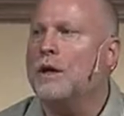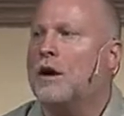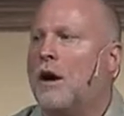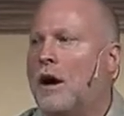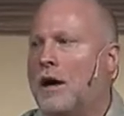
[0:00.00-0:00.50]
it
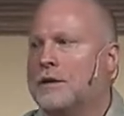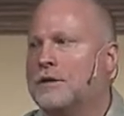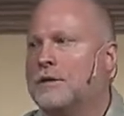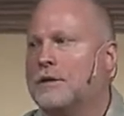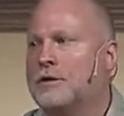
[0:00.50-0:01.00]

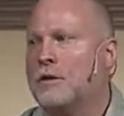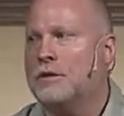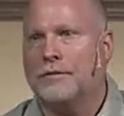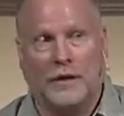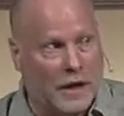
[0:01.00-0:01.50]
caused
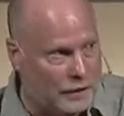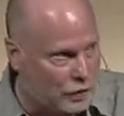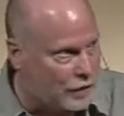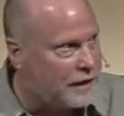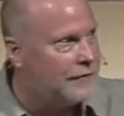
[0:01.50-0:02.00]
Joseph a lot of
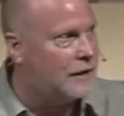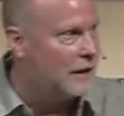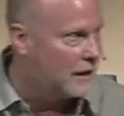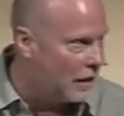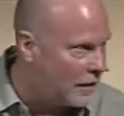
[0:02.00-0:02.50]
grief
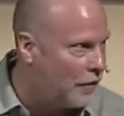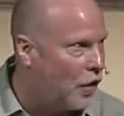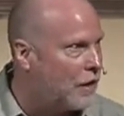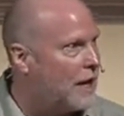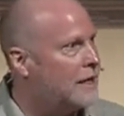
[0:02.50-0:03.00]
and a lot of
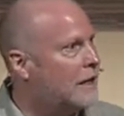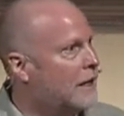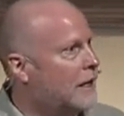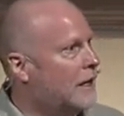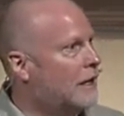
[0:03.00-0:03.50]
heartache,
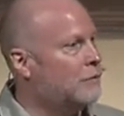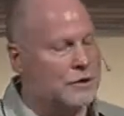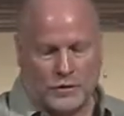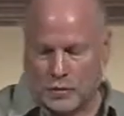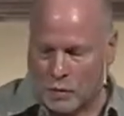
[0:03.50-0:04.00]
it
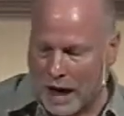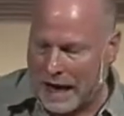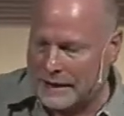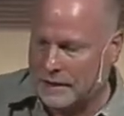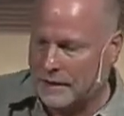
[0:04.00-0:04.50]
was the
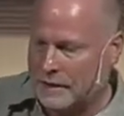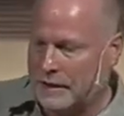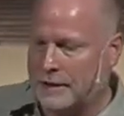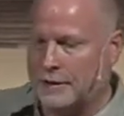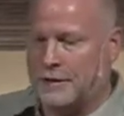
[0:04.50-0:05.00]
right
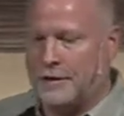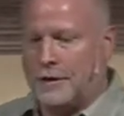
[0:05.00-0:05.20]
thing to